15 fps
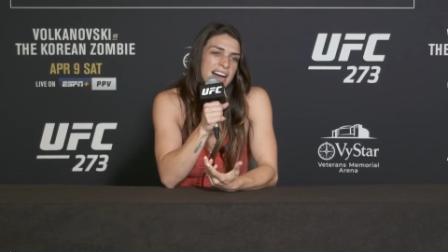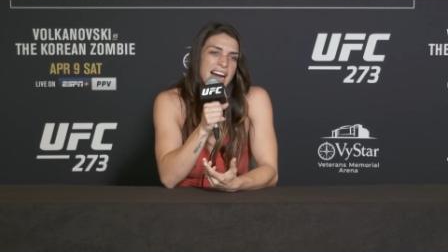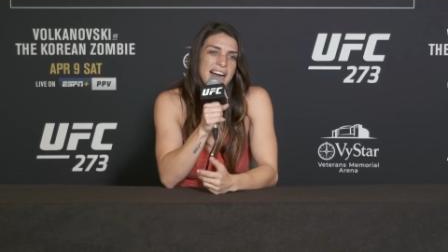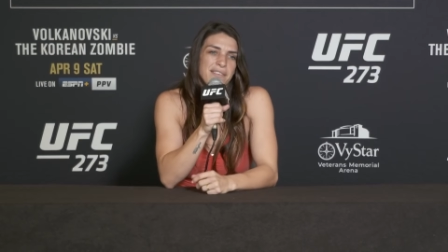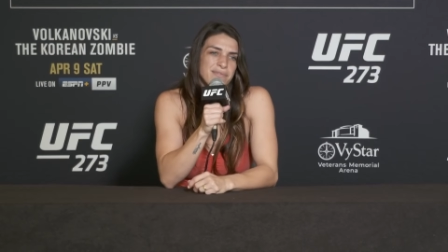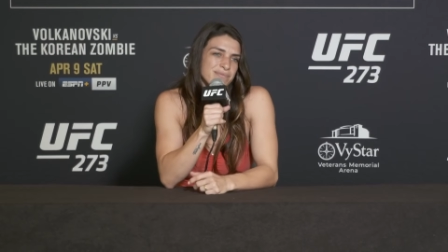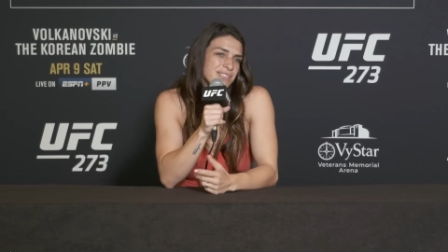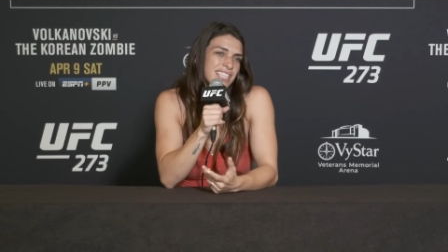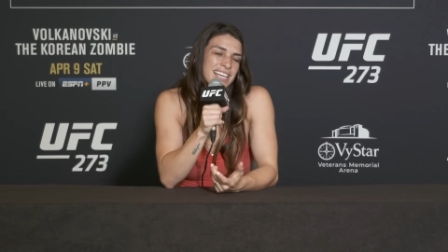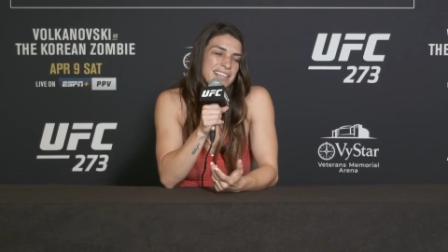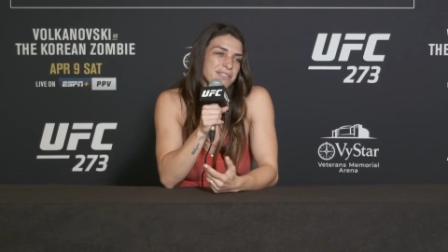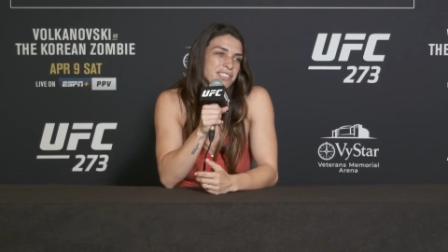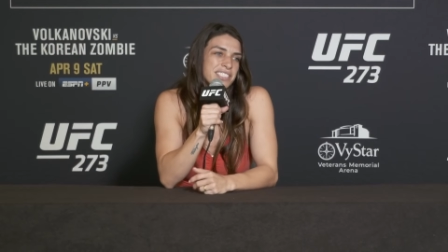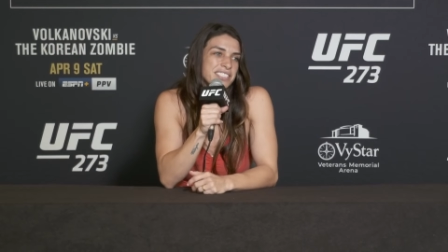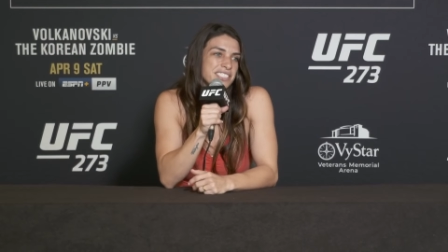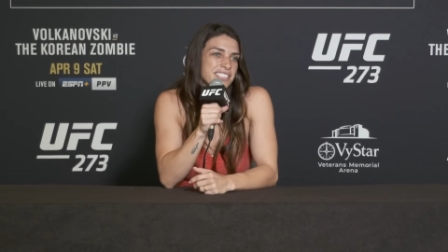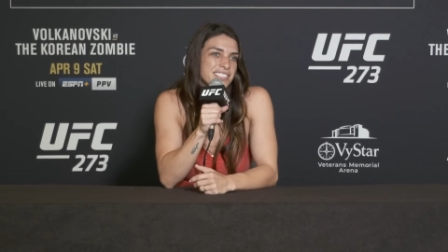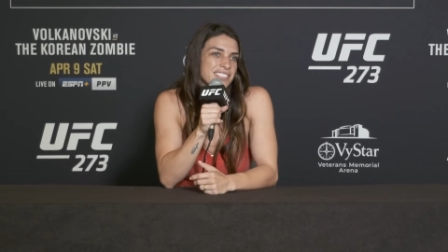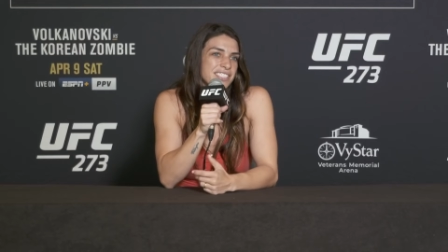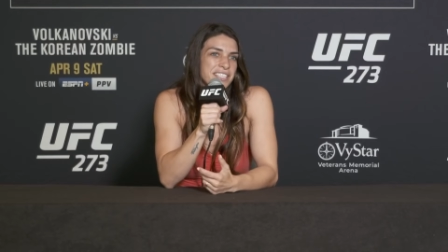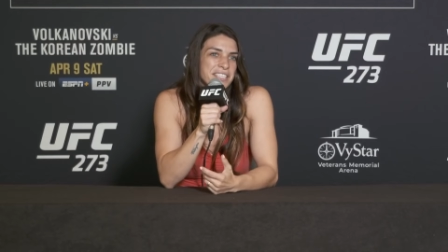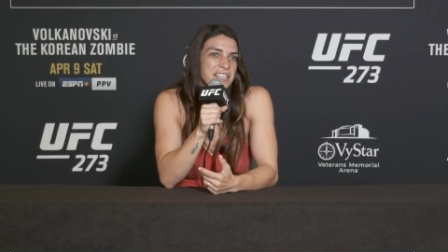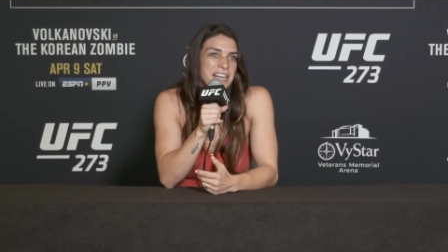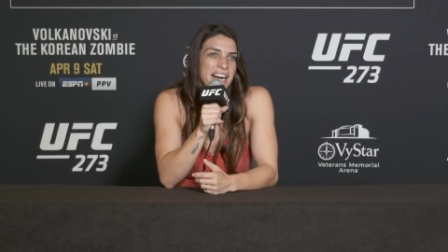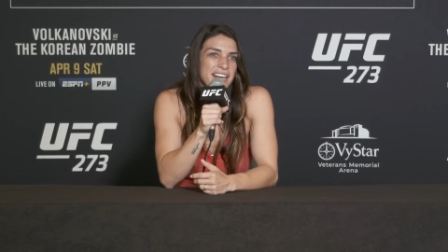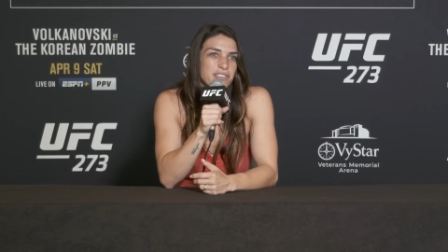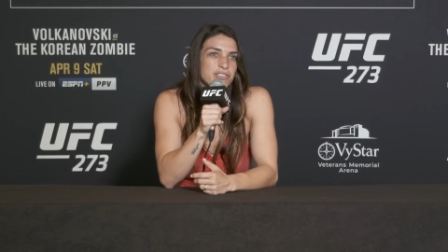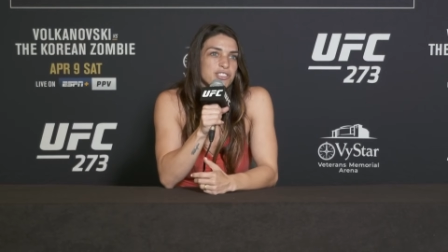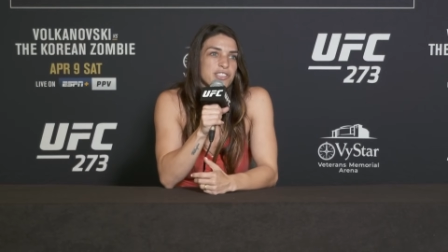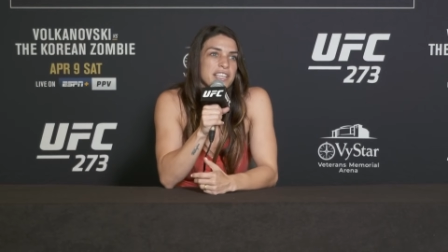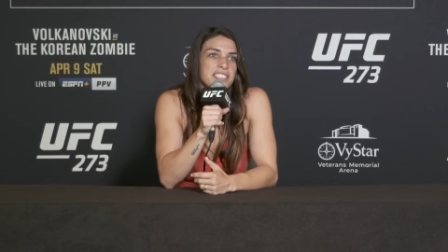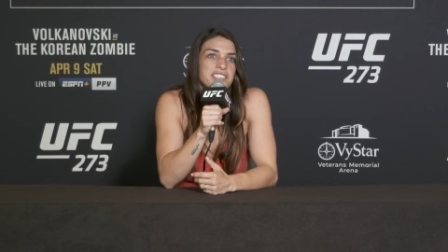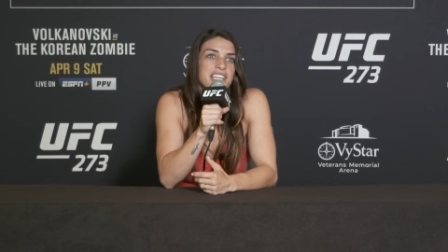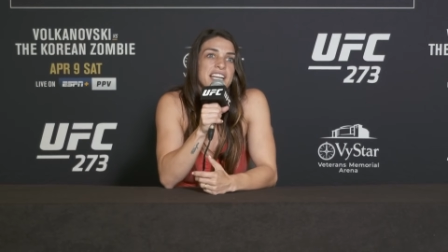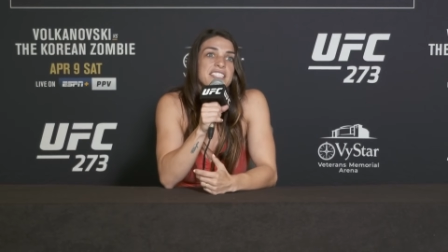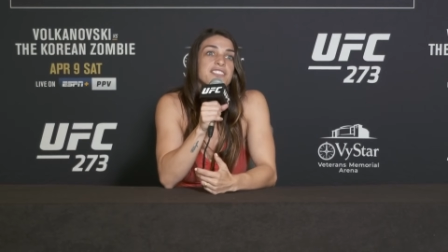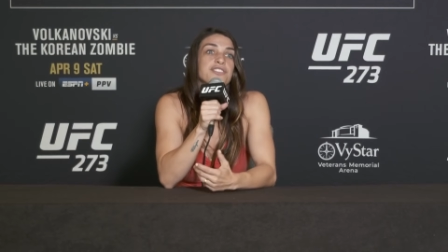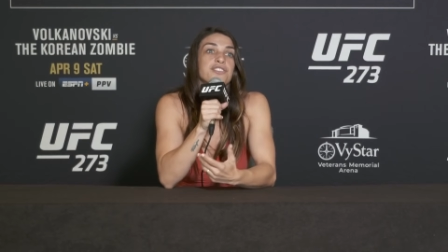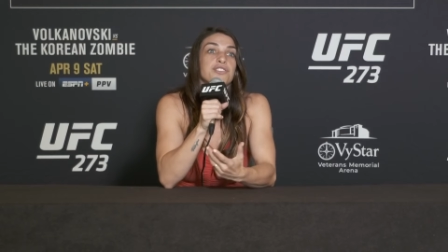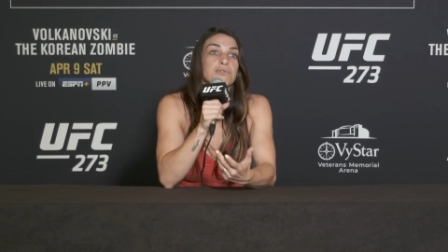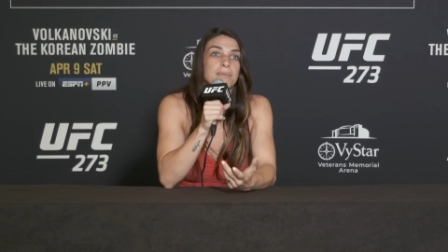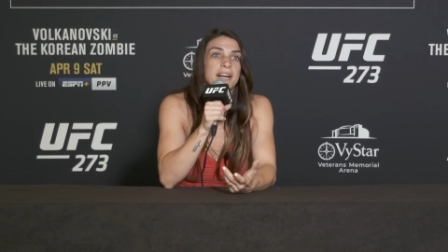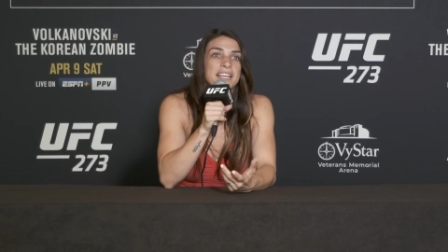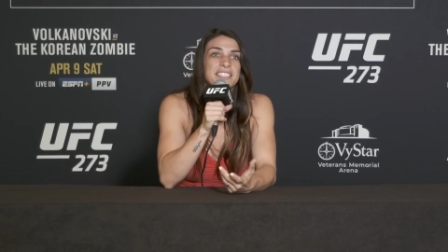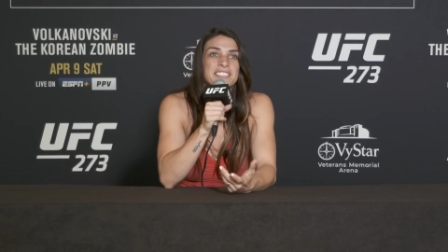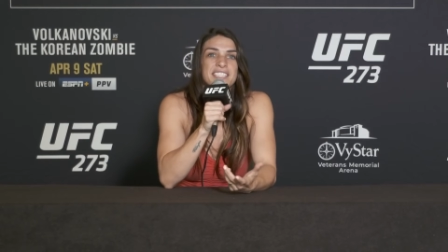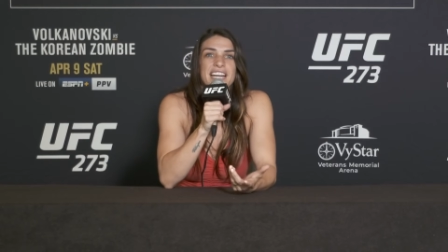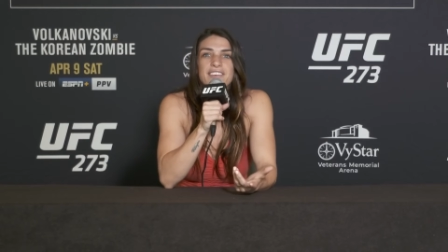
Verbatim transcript: I, yeah, I really just I don't strategize too much.